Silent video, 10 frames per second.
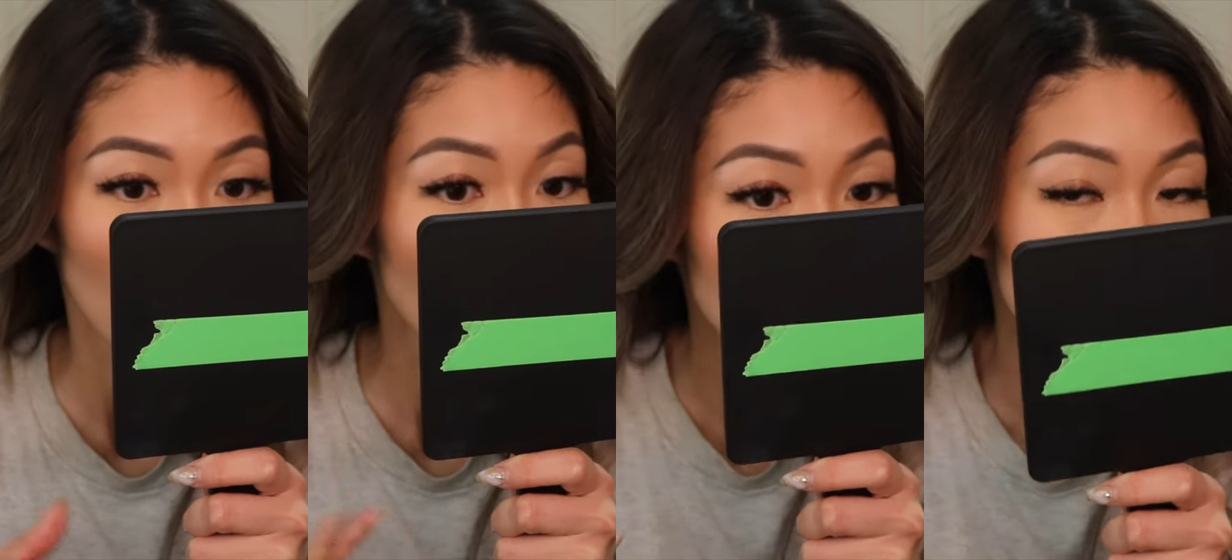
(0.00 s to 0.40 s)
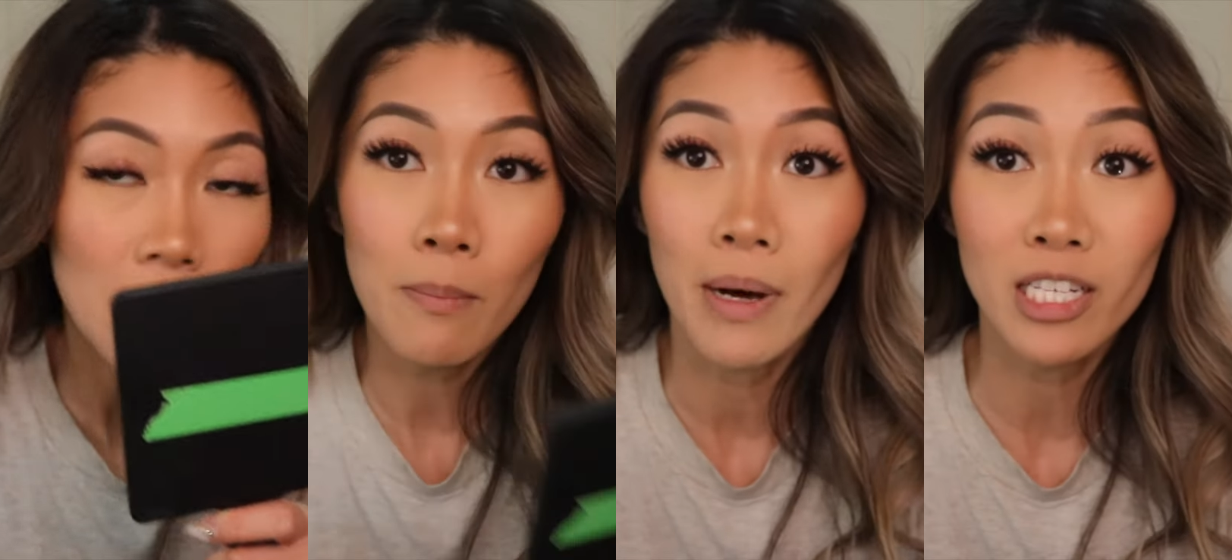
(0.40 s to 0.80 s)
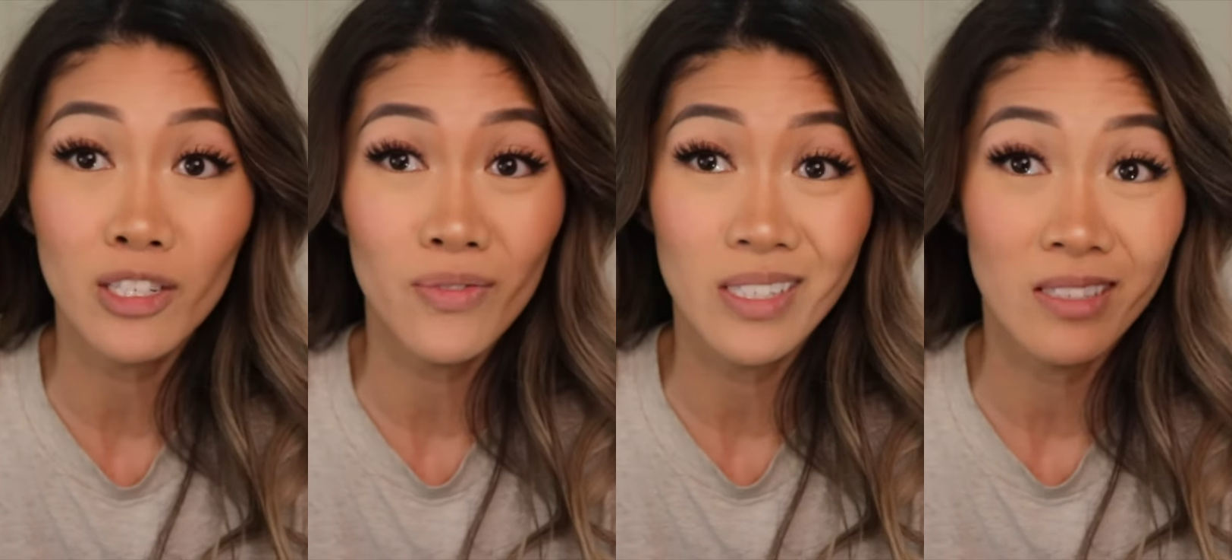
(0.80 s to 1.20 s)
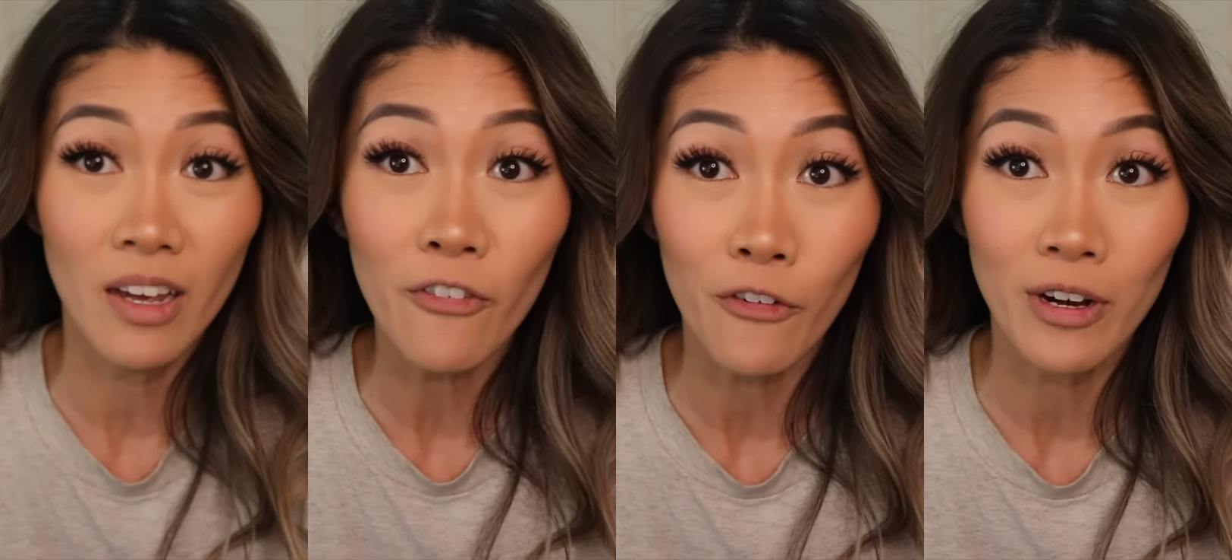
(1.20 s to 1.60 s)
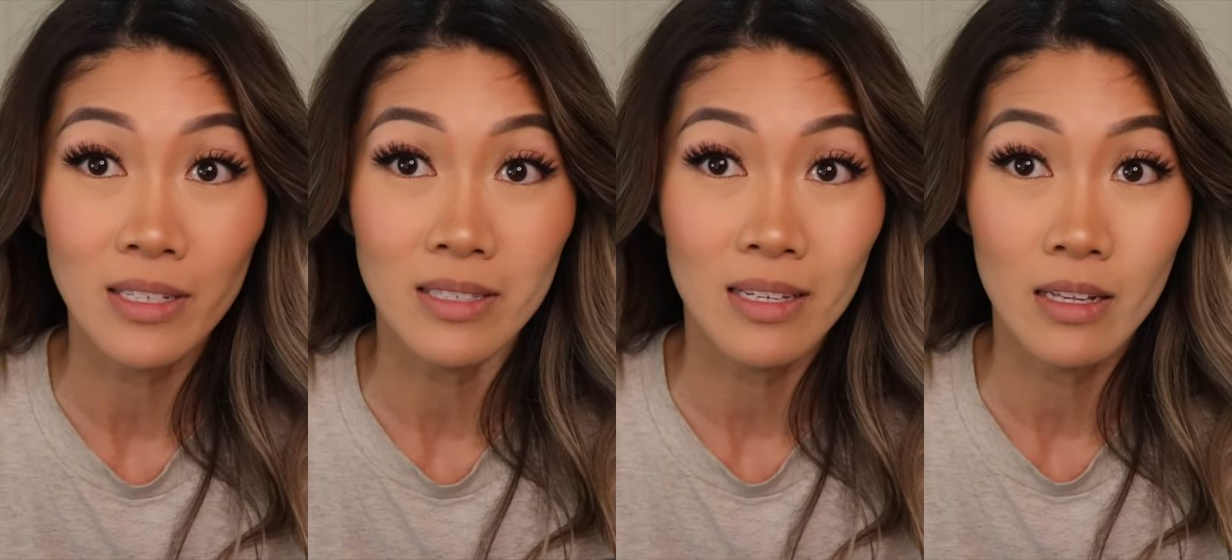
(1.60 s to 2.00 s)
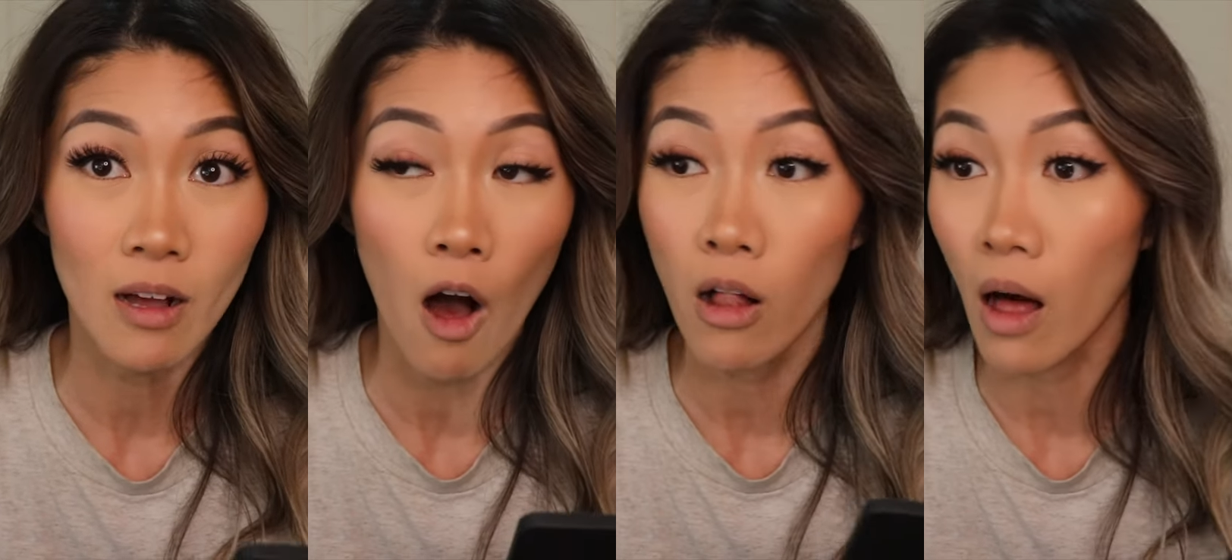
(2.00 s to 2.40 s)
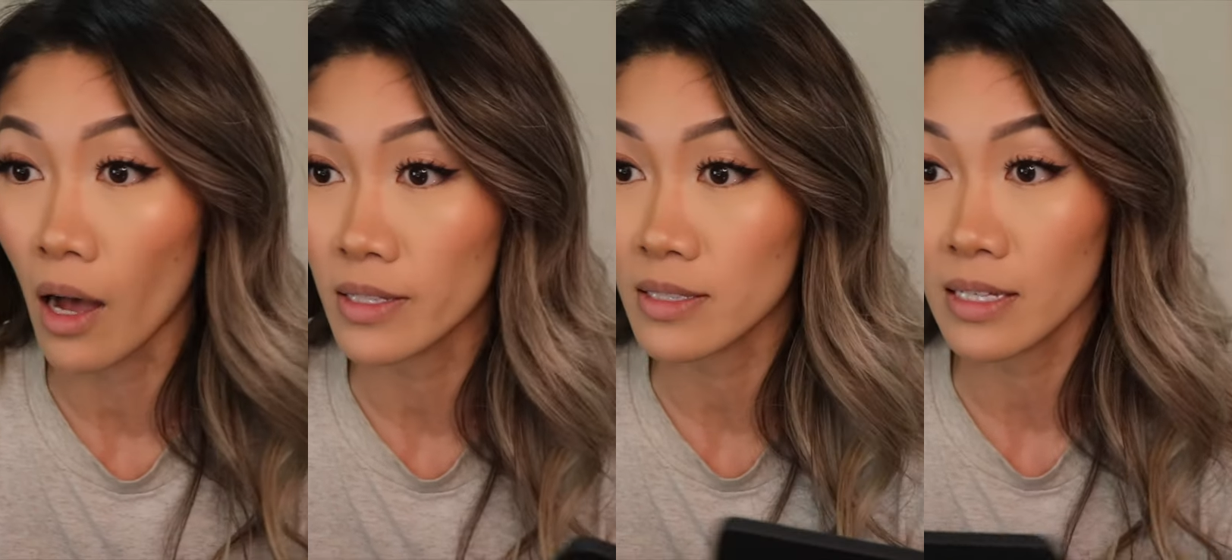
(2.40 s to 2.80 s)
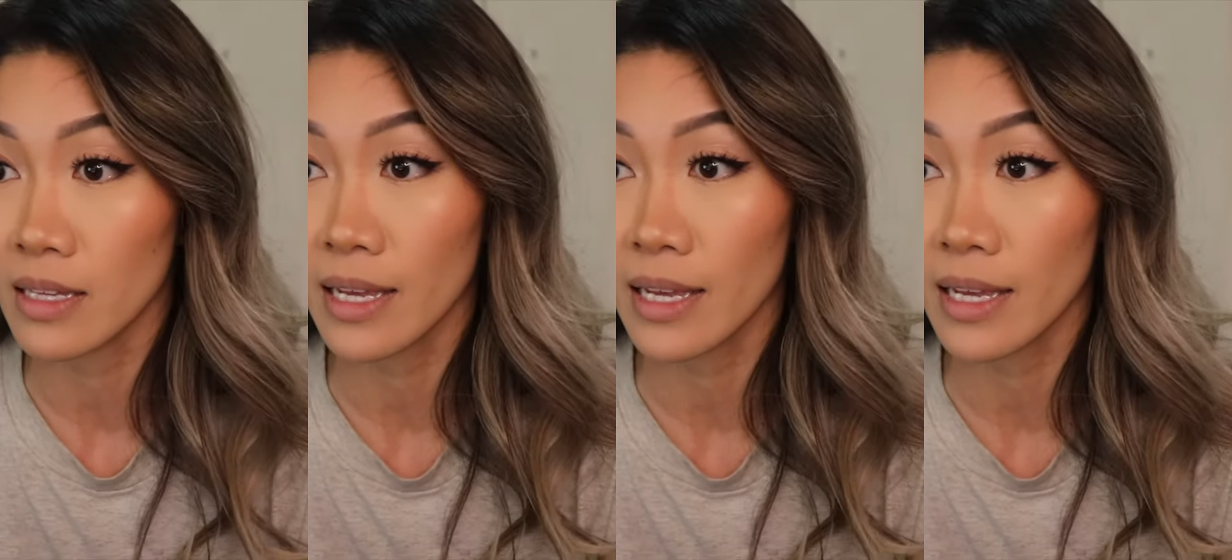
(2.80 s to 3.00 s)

don't see much of a difference in all honesty.